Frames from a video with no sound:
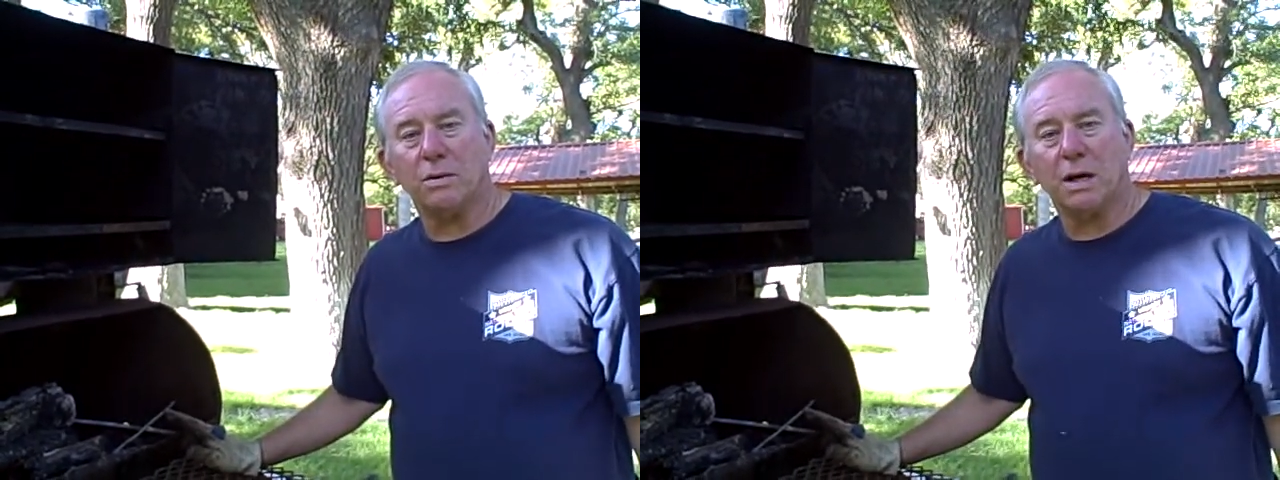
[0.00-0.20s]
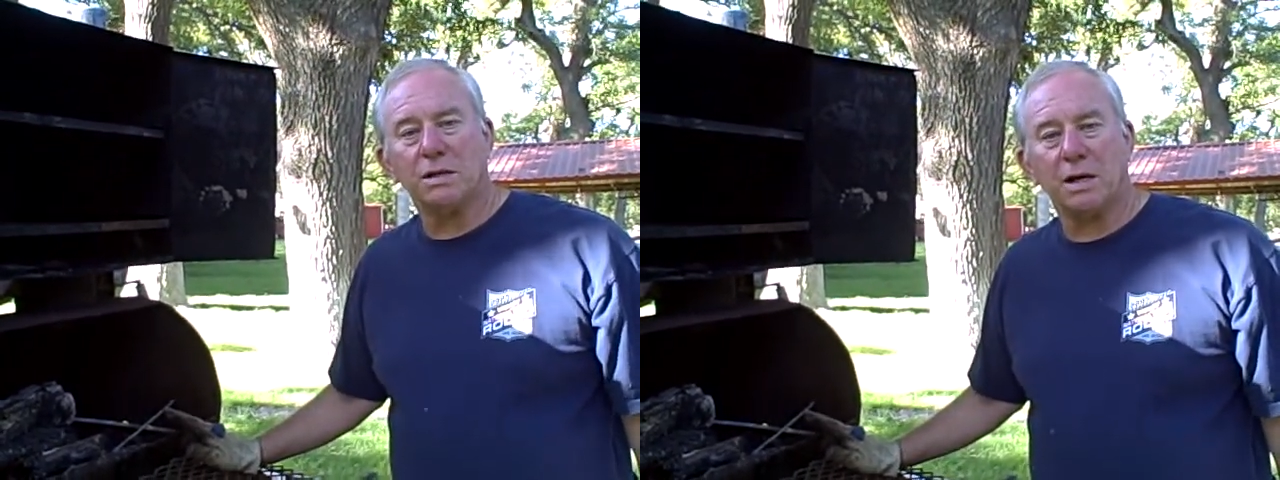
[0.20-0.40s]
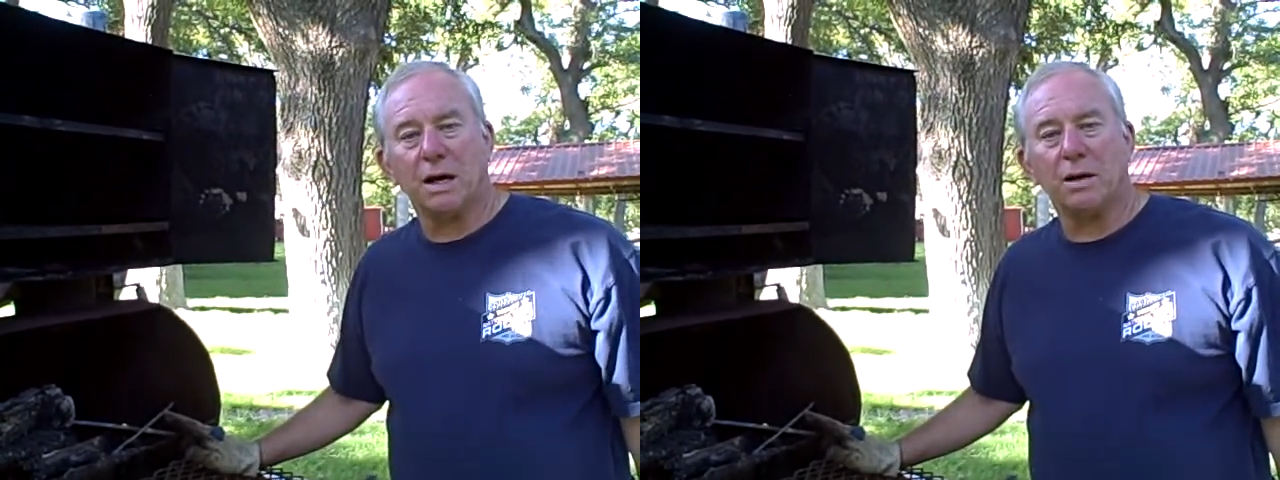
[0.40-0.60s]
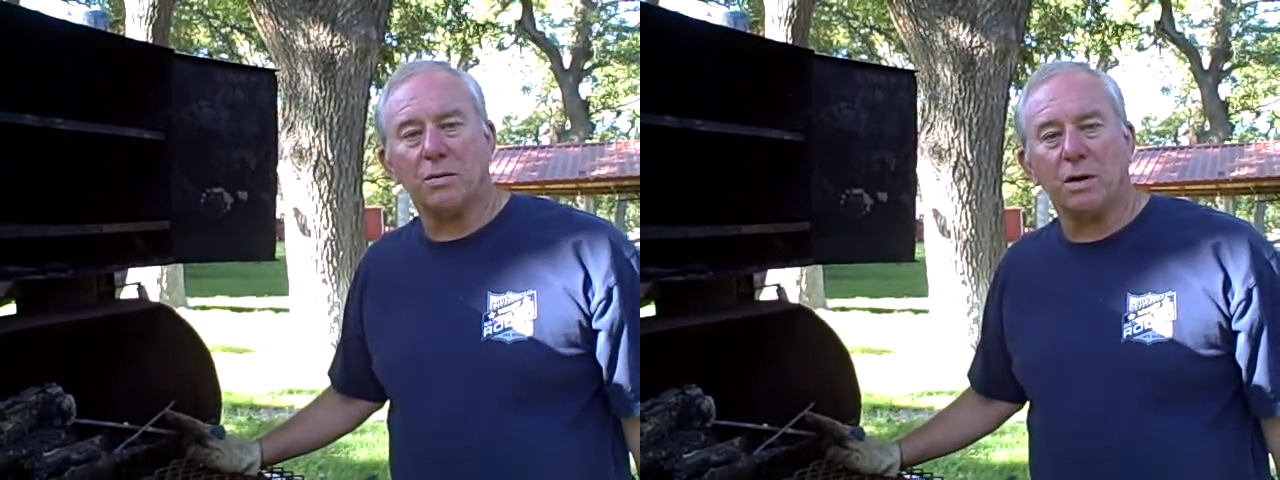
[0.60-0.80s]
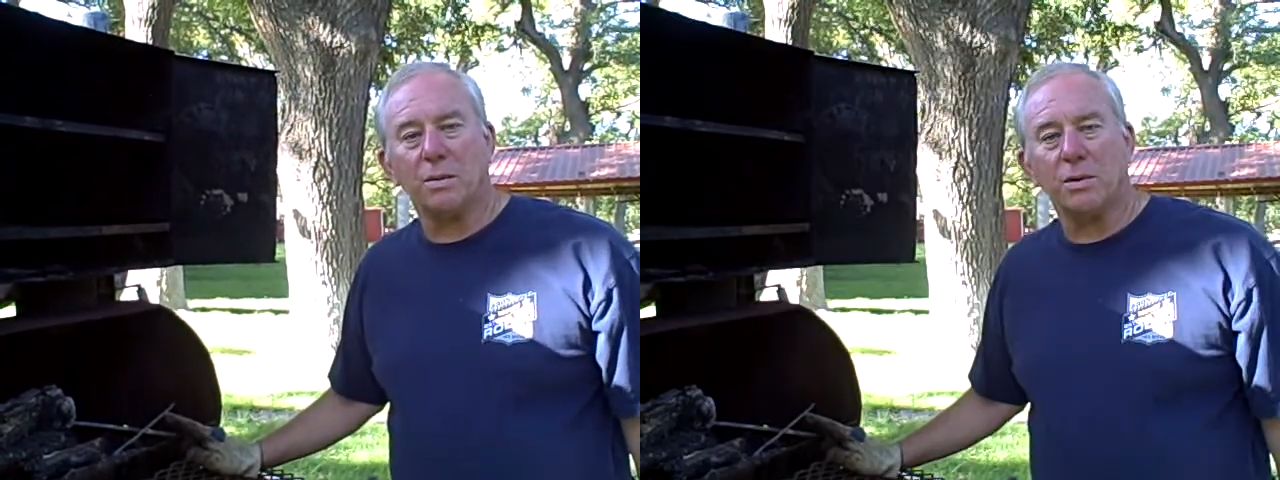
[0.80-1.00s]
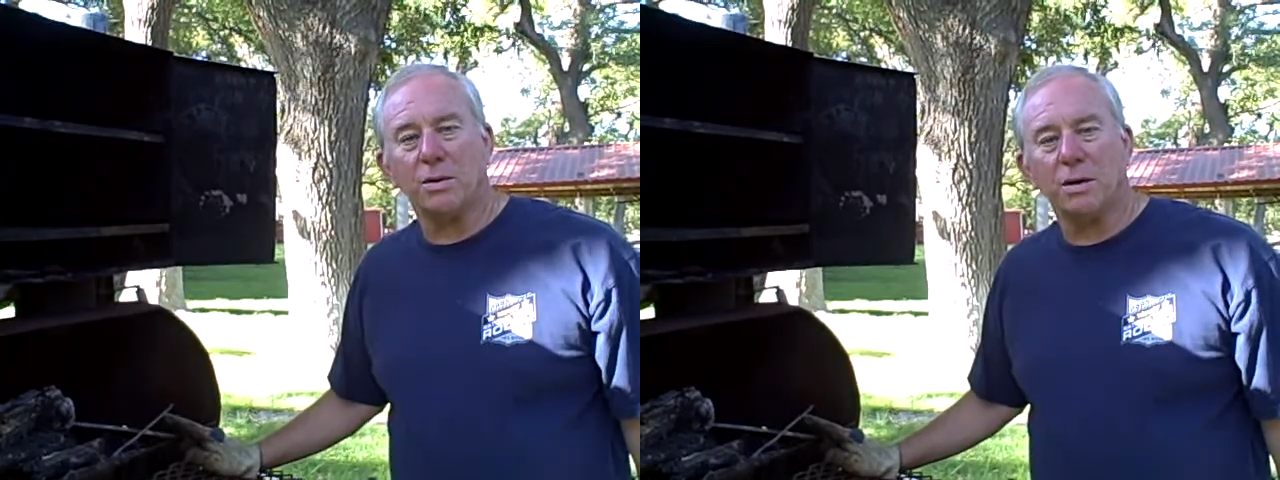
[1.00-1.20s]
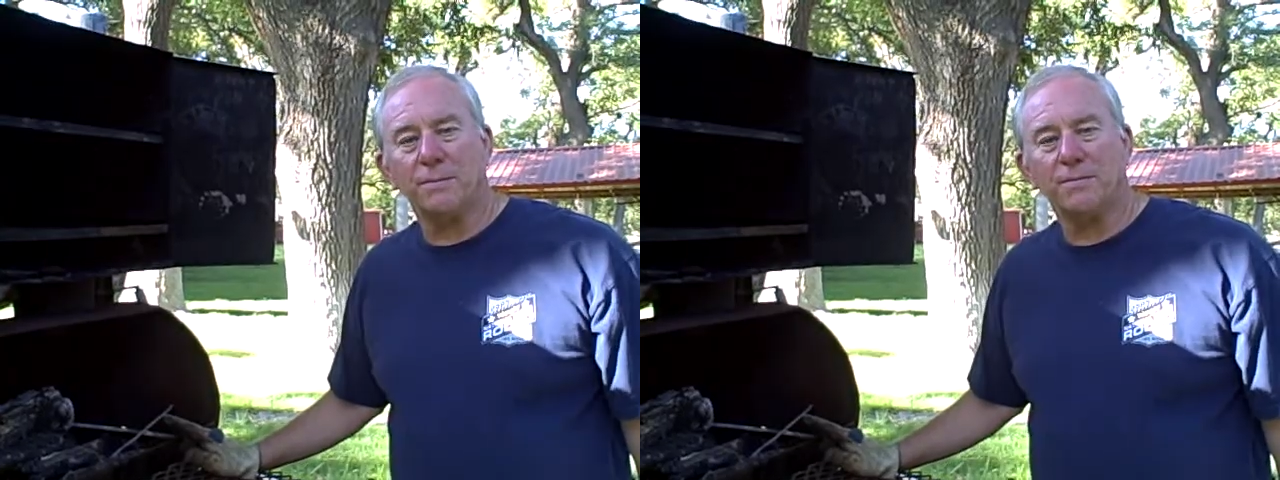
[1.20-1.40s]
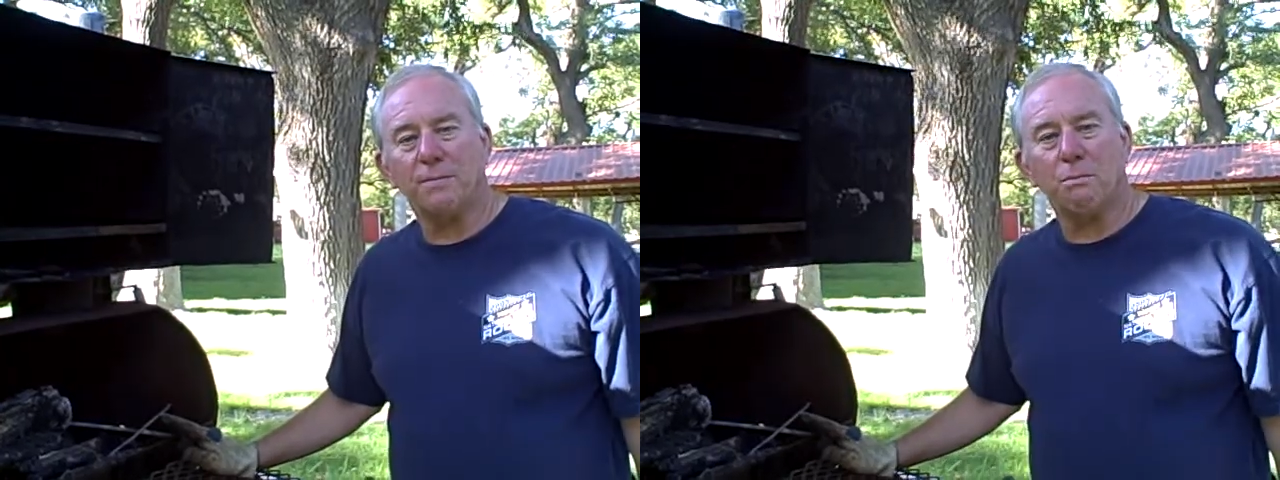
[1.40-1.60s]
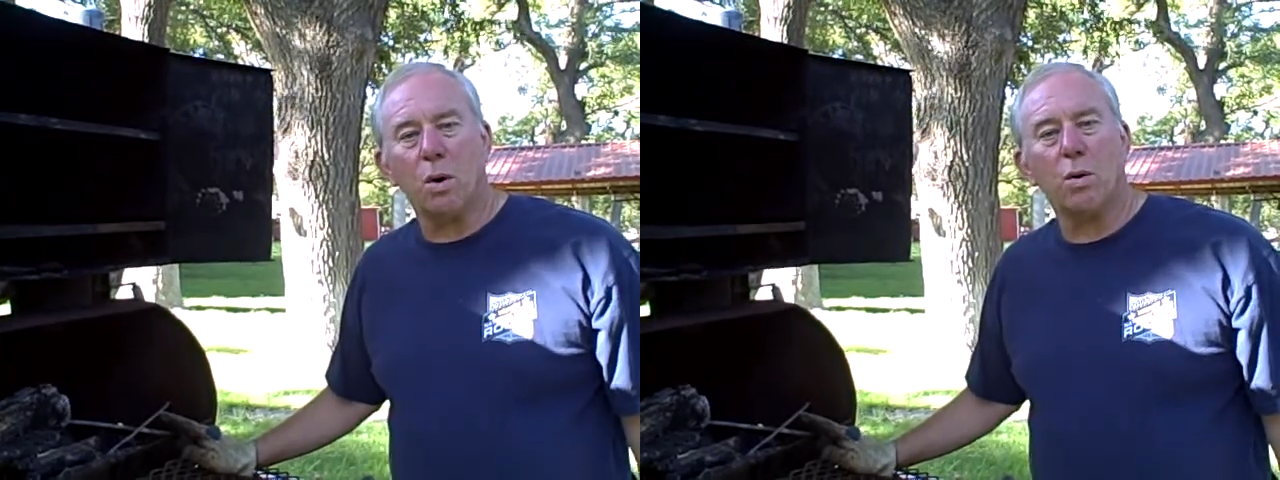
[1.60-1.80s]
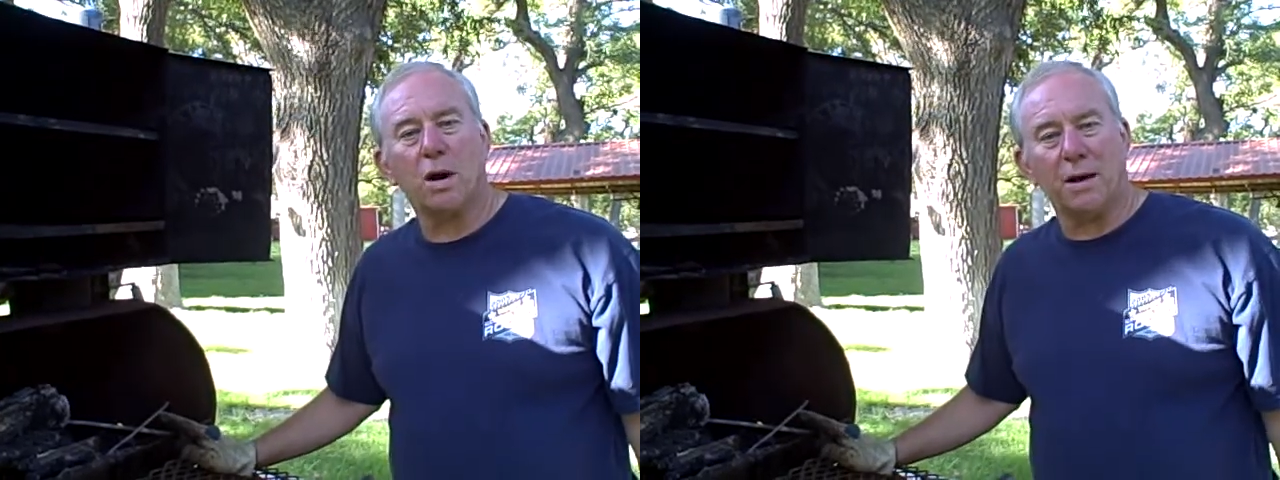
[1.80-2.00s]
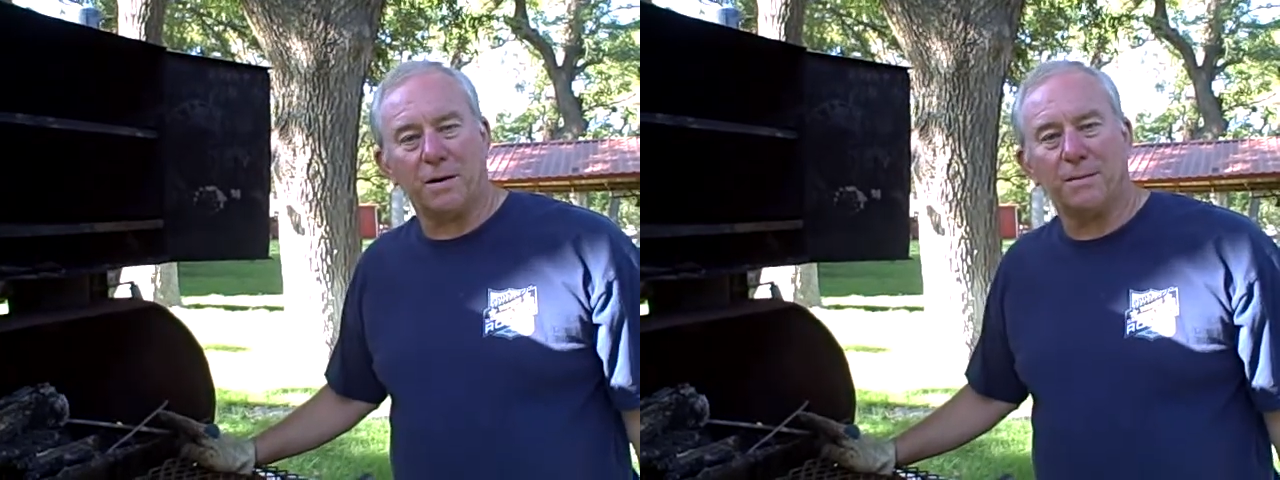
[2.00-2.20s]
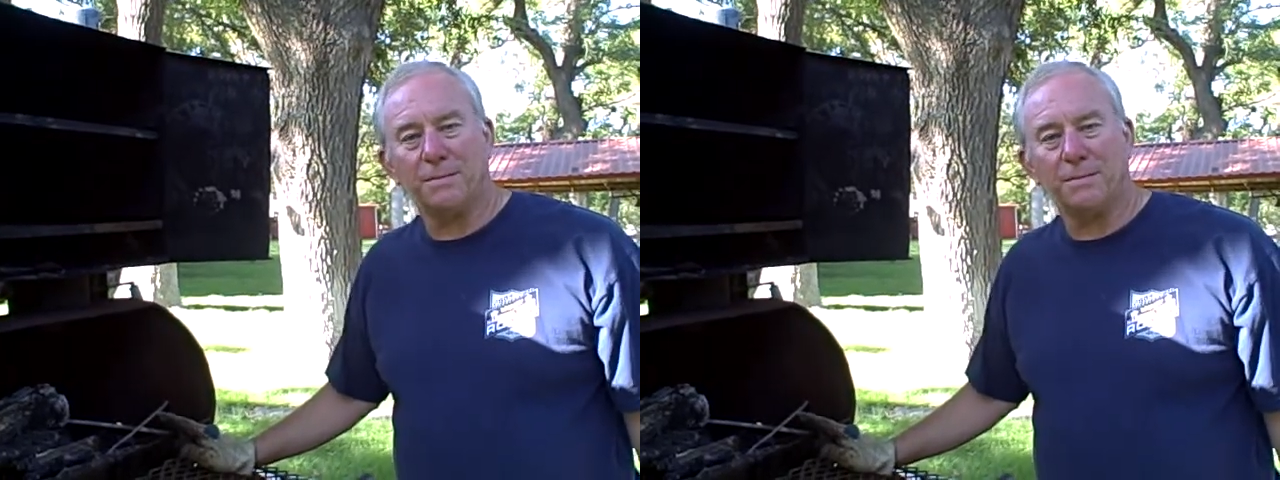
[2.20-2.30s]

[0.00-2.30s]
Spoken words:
exactly what I'm doing. More later.